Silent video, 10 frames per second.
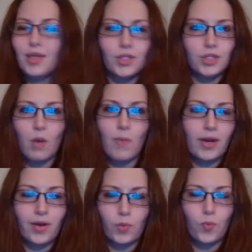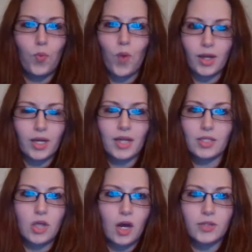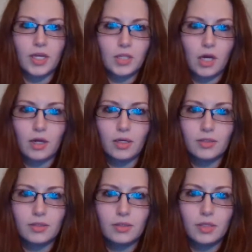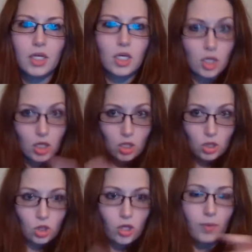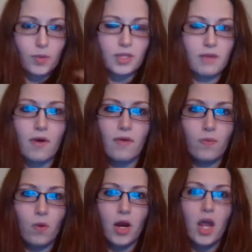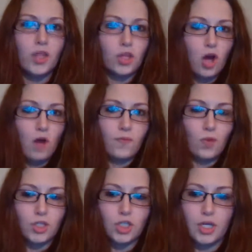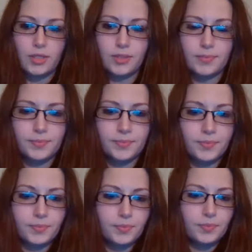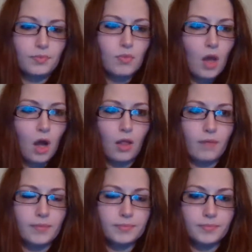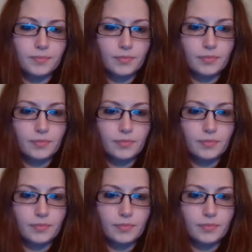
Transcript: no matter what kind of talk they talk, look at what they vote for. They're all full of shit. All of them.